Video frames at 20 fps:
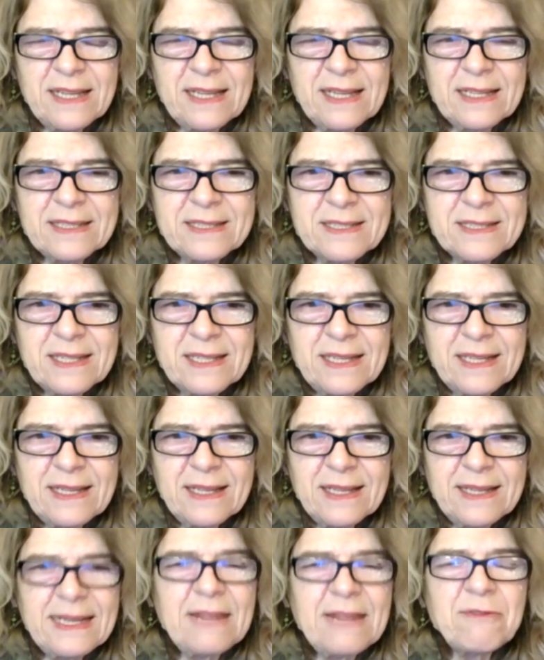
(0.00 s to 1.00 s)
and
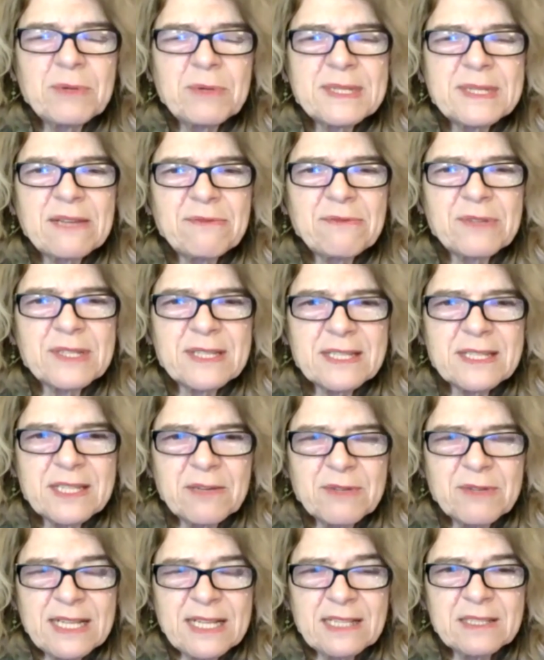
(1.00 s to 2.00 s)
and everyone suffers as
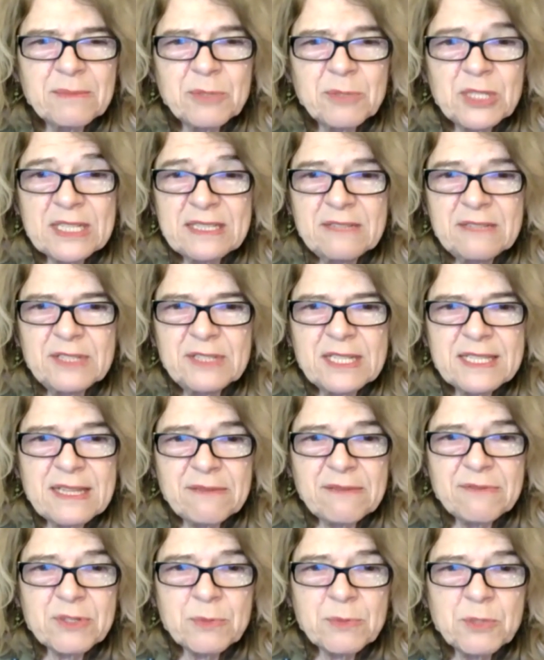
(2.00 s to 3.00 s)
a result, and productivity
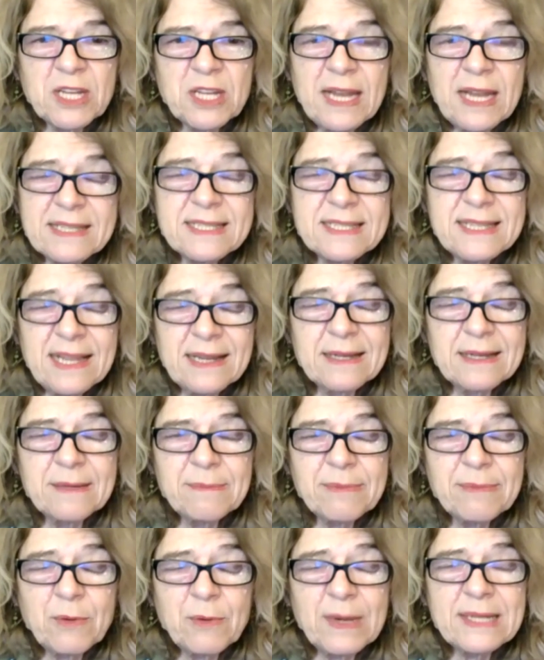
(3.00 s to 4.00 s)
suffers, which it has done
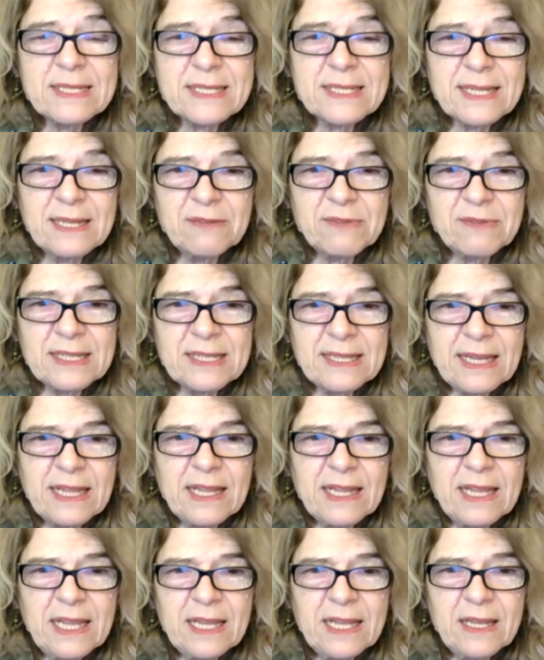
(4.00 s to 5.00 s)
quite
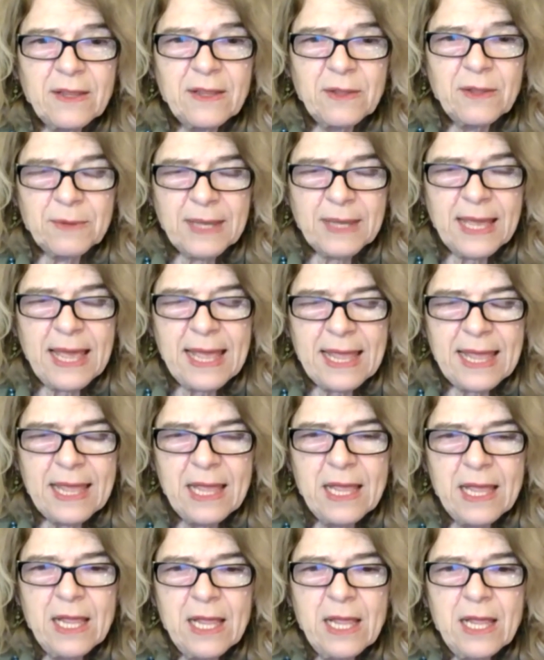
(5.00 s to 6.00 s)
significantly in the
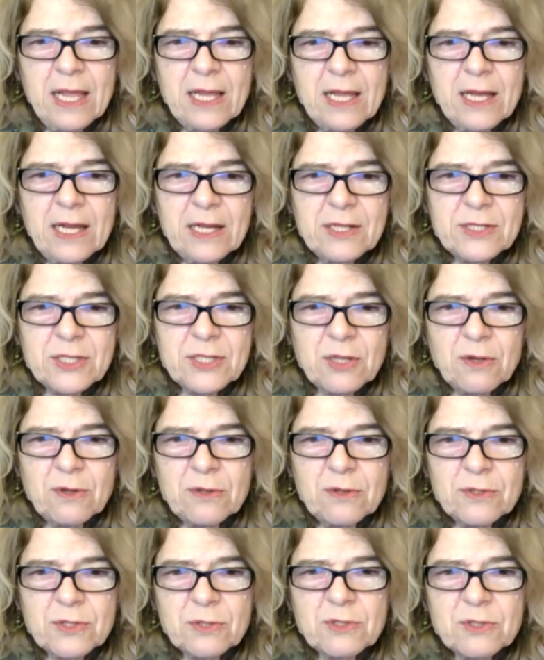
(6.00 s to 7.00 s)
UK.
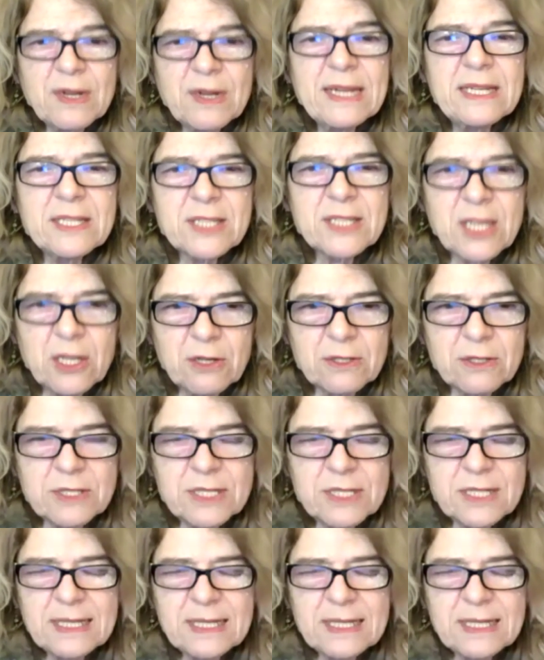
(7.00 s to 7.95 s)
So trade is good,